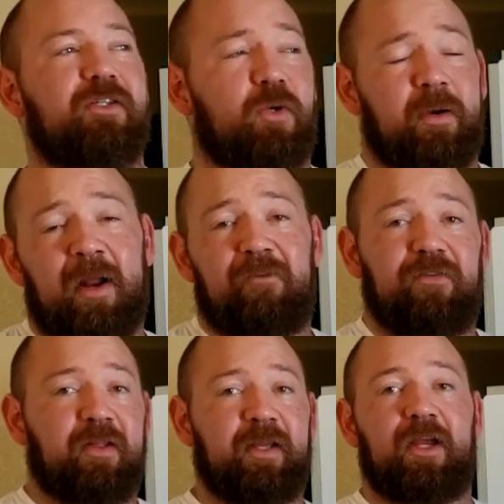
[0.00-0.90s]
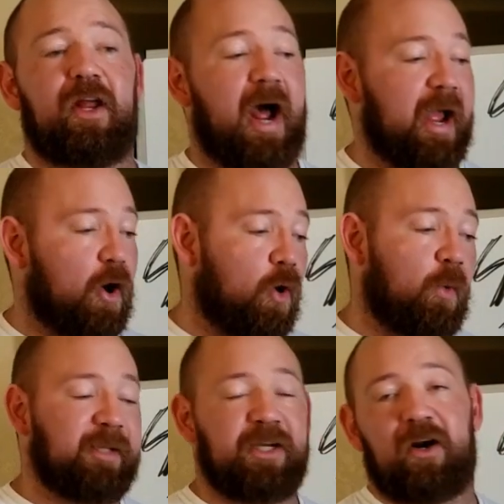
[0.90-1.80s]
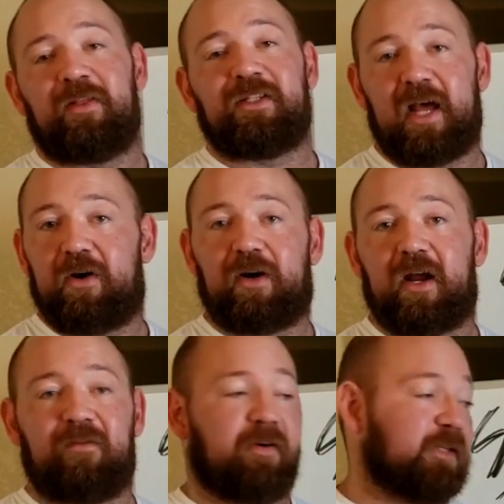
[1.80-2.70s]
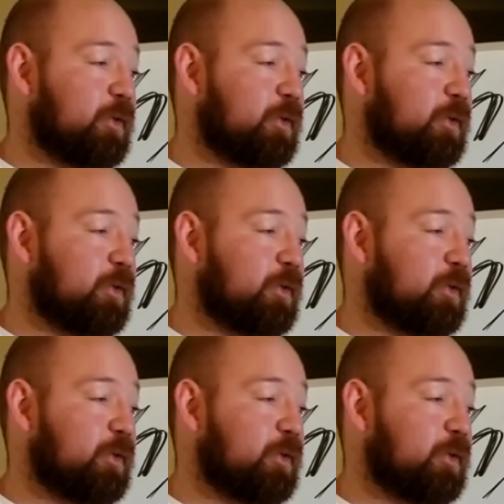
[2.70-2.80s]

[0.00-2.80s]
So when I'm not feeling good, I always err on the side of recovery.